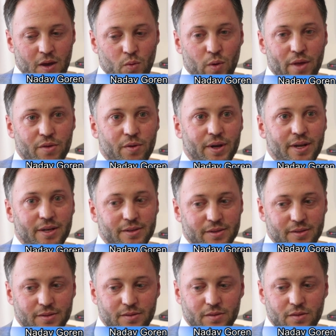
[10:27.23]
whether it
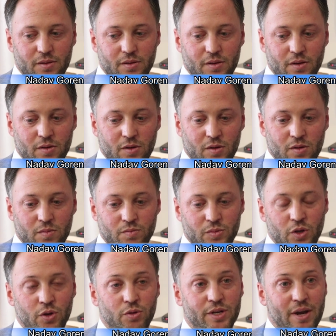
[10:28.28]
is
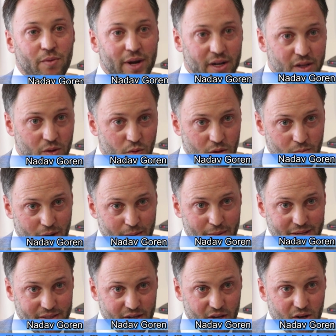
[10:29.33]
directly with my
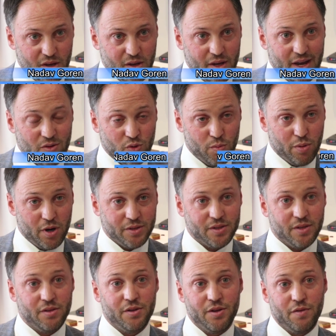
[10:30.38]
Mexican
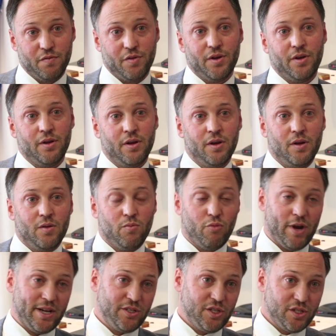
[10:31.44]
counterparts in the different
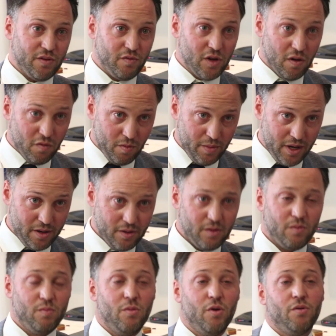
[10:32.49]
branches of
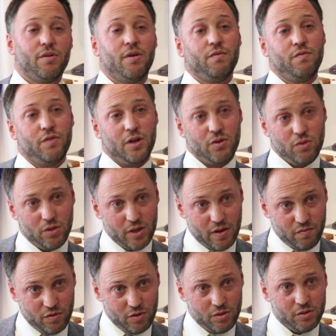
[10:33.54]
government, both on federal
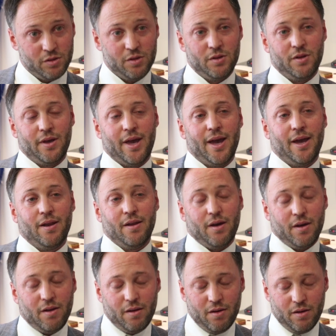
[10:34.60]
level and
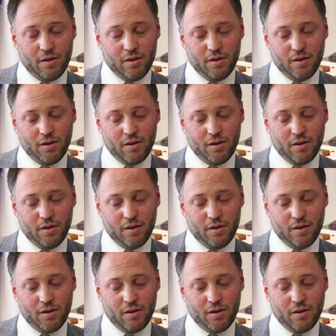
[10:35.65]
on